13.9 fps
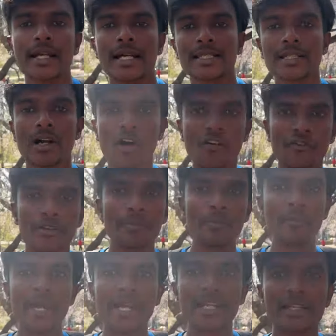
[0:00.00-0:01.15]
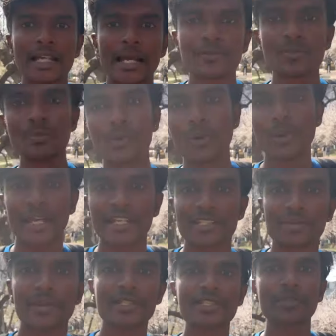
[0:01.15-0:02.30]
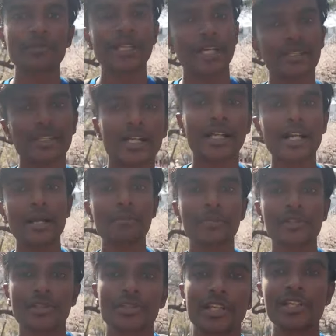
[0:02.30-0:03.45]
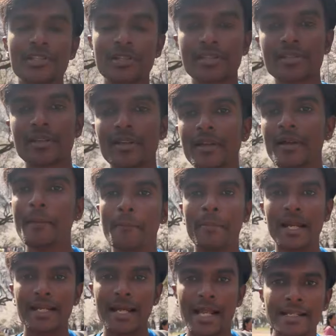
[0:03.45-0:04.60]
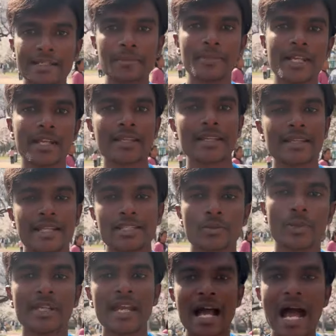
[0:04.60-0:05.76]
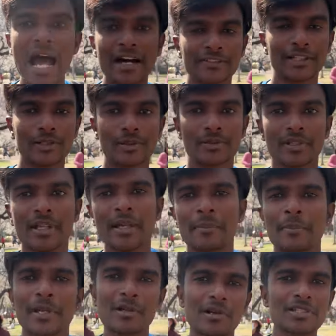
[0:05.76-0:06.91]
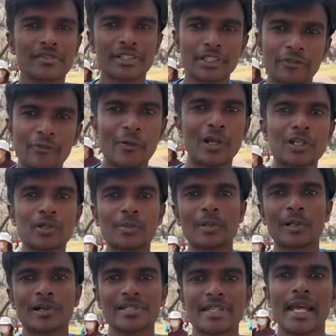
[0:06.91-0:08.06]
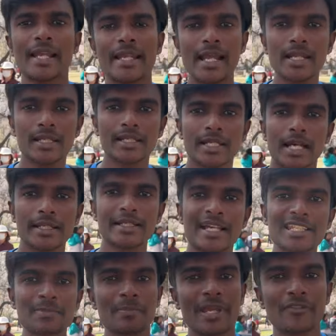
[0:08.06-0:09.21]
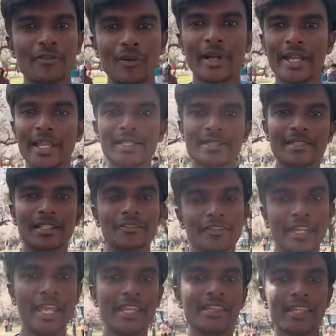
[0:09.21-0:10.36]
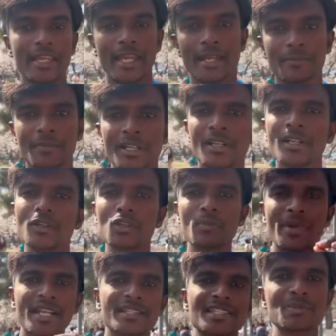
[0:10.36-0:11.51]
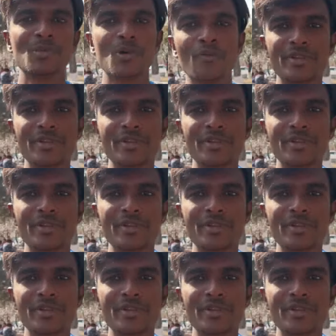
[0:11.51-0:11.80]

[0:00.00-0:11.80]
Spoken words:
cars are often many times more expensive than the combustion engines. But ultimately, that's only half the truth, because with the follow-up cost, an electric car does pay for itself in the end. To make this more